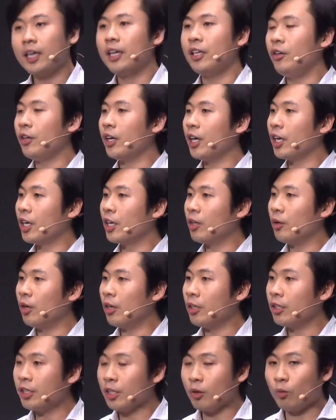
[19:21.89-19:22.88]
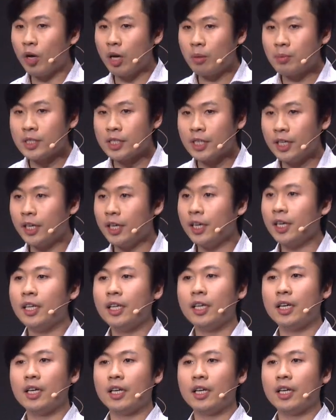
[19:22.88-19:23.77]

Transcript: You can go onto the website.